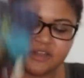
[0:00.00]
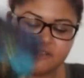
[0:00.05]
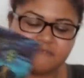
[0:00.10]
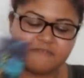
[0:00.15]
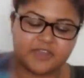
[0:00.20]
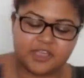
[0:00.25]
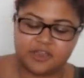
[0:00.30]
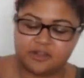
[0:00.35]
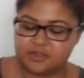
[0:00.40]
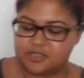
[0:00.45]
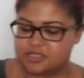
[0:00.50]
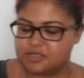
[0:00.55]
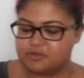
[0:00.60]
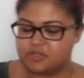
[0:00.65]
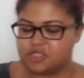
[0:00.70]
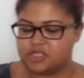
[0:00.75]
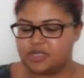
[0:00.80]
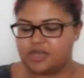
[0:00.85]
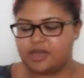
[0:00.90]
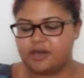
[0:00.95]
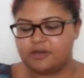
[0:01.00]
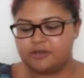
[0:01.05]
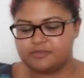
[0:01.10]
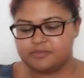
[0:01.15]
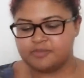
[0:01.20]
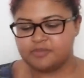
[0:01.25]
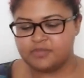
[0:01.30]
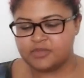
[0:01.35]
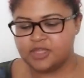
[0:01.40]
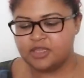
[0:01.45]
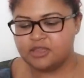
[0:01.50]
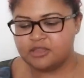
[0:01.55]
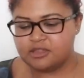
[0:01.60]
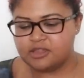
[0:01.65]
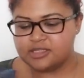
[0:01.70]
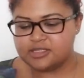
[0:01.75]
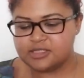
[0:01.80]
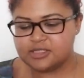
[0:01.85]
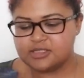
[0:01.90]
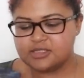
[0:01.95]
to figure some shit out.
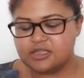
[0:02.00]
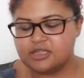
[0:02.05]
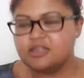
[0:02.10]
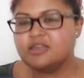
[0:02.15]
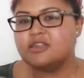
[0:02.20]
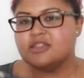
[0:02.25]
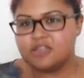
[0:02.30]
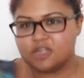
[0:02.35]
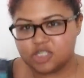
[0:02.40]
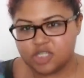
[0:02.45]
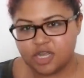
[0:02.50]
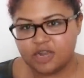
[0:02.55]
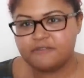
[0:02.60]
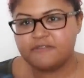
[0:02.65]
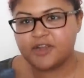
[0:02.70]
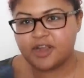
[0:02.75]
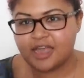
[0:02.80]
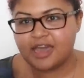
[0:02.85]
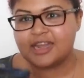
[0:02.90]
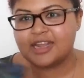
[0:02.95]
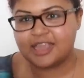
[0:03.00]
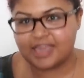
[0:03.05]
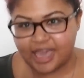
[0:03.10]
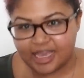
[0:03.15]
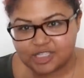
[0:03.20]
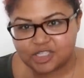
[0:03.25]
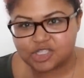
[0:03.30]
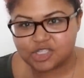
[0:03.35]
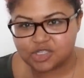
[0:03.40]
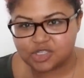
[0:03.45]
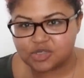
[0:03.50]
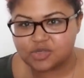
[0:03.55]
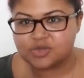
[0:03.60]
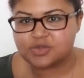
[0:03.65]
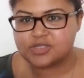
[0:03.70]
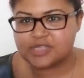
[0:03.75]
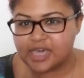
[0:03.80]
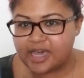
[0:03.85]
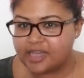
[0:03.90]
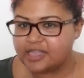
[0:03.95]
This is they're trying to figure out how to catch you,
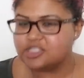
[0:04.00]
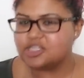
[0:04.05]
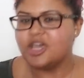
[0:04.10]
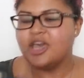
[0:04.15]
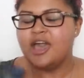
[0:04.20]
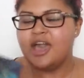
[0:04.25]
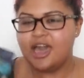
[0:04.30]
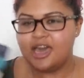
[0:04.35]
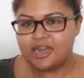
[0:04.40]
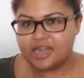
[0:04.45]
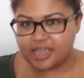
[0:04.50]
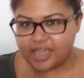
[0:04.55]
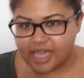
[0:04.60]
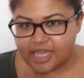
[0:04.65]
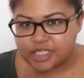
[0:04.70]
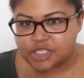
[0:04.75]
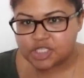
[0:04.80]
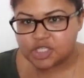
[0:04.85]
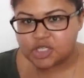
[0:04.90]
Sag. How to catch